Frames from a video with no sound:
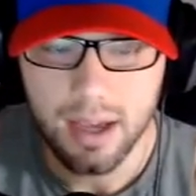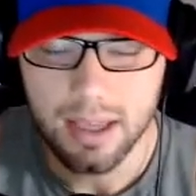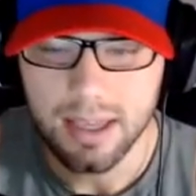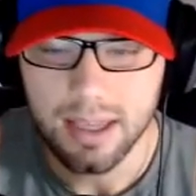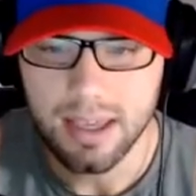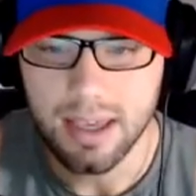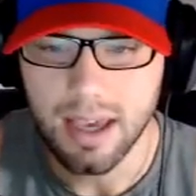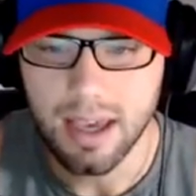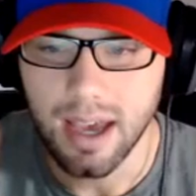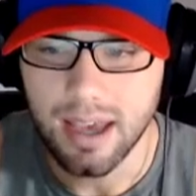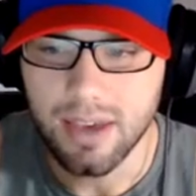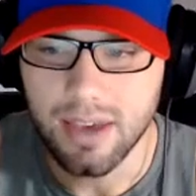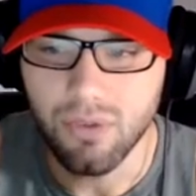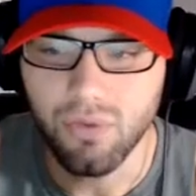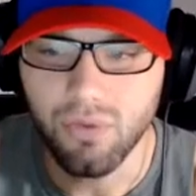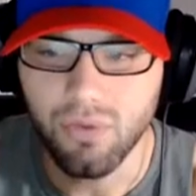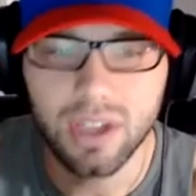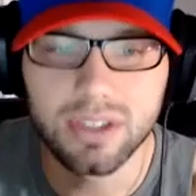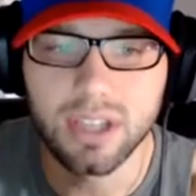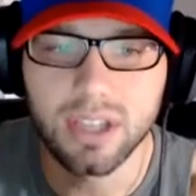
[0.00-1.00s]
He
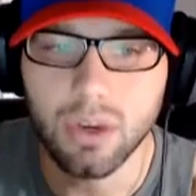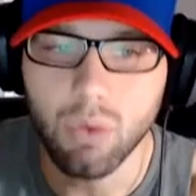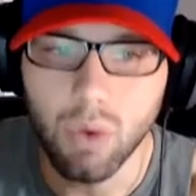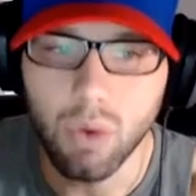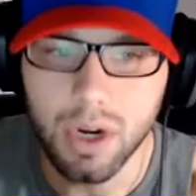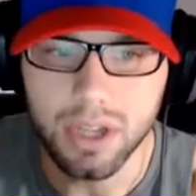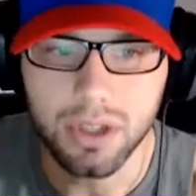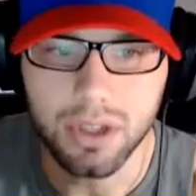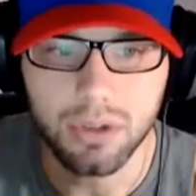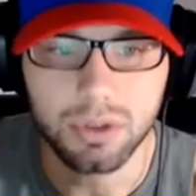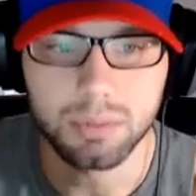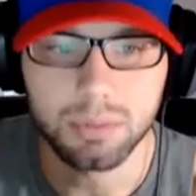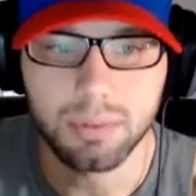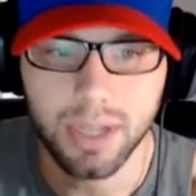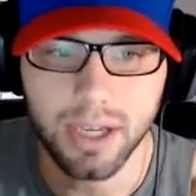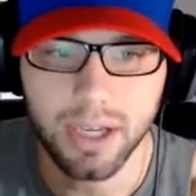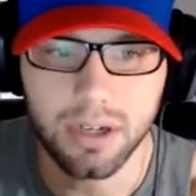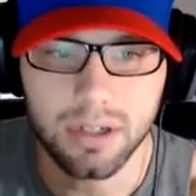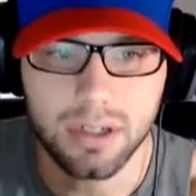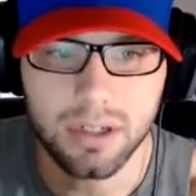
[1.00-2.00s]
feels like one of those
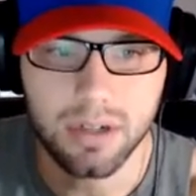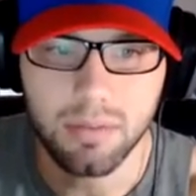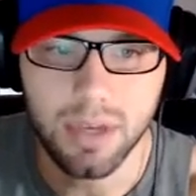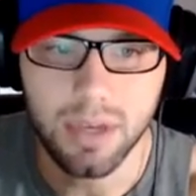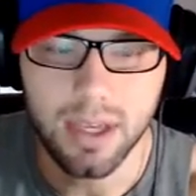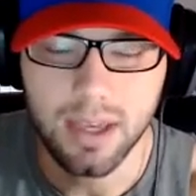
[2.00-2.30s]
players to me.